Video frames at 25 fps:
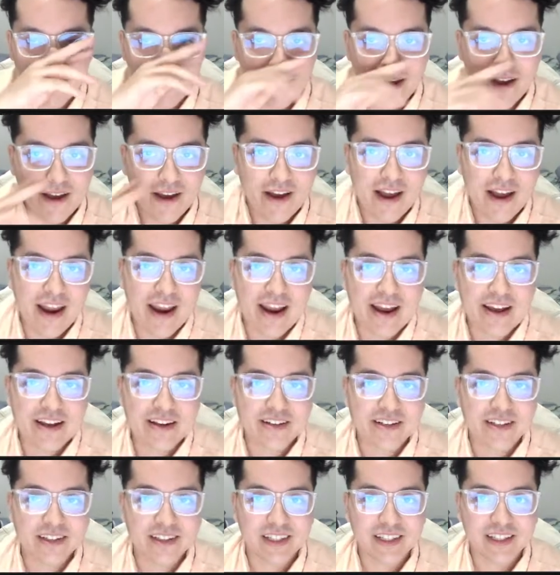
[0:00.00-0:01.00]

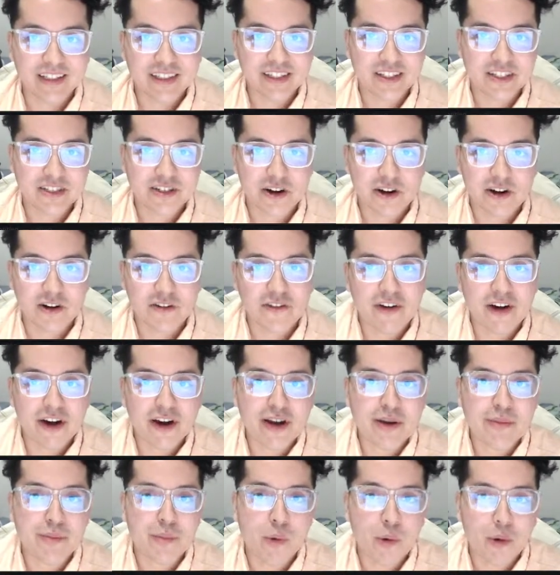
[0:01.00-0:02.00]
And linked lists are a very
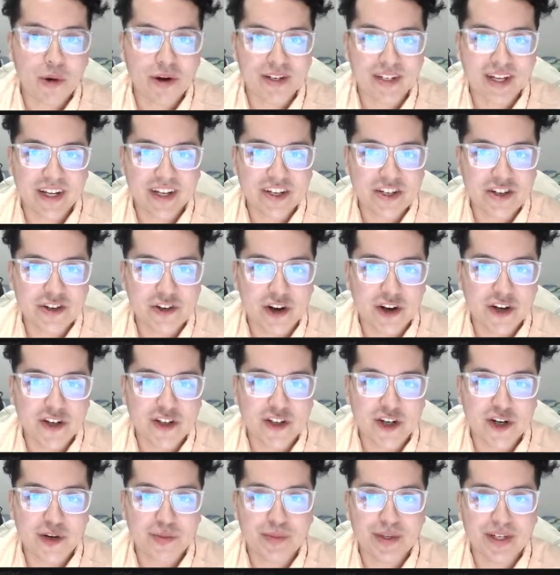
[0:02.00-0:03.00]
important data
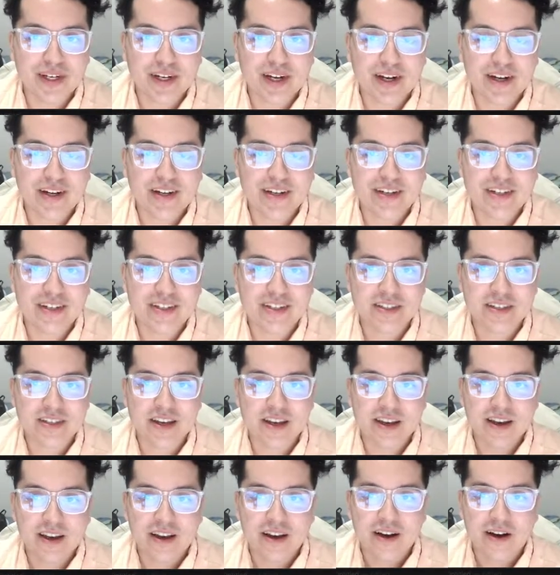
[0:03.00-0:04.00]
structure because
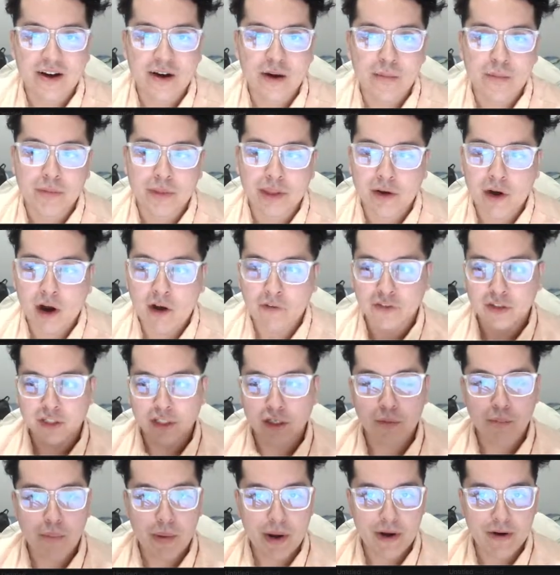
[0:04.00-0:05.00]
they're often
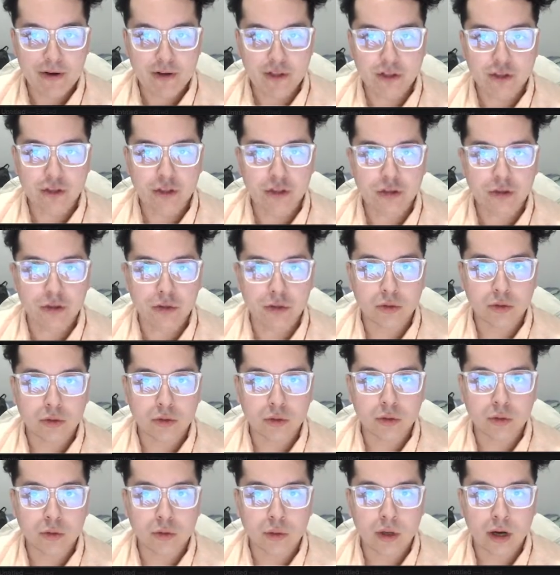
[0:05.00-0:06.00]
compared
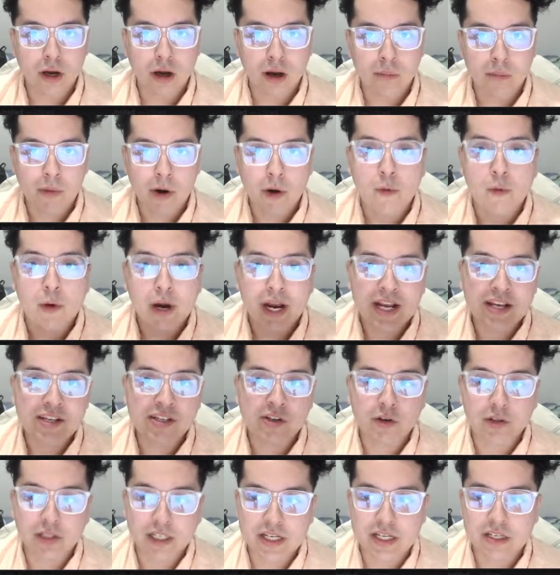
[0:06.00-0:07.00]
to arrays
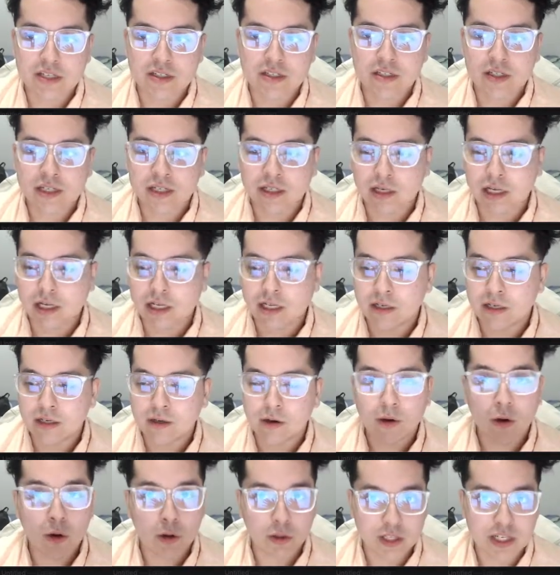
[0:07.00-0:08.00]
or lists
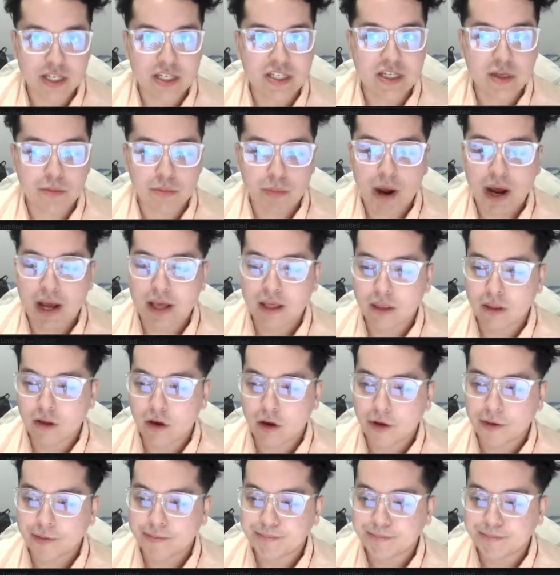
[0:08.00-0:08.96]
or list in Python.